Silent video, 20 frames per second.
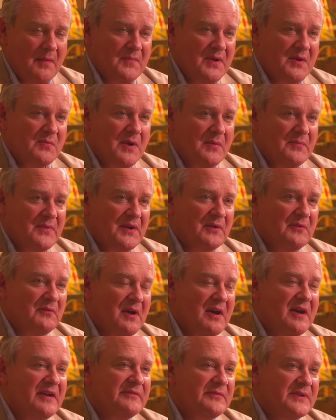But when we
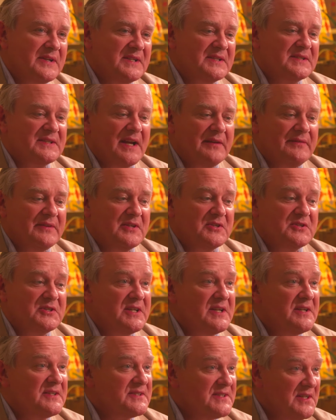arrive, we discover that
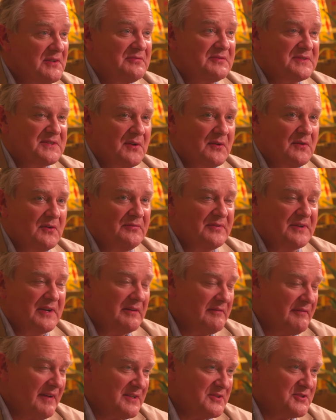she herself has gone off on
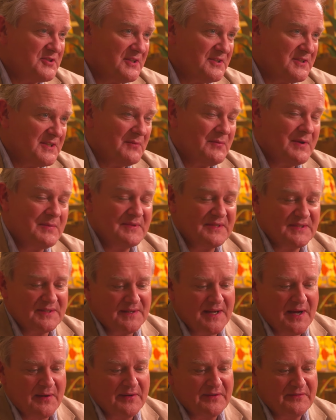an adventure, so we
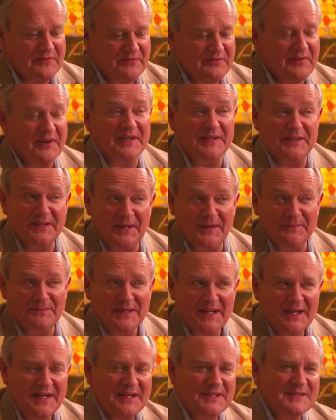must go and find her.
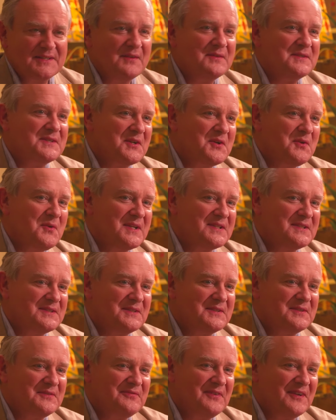So it's a
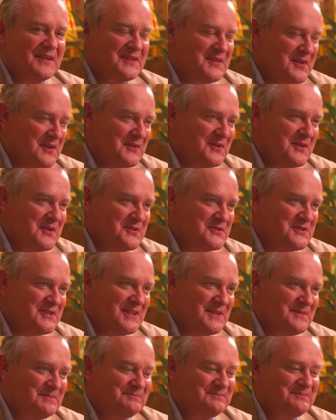quest to find Aunt
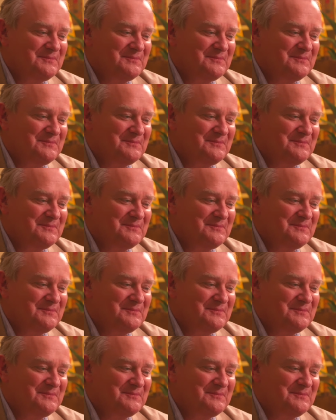Lucy.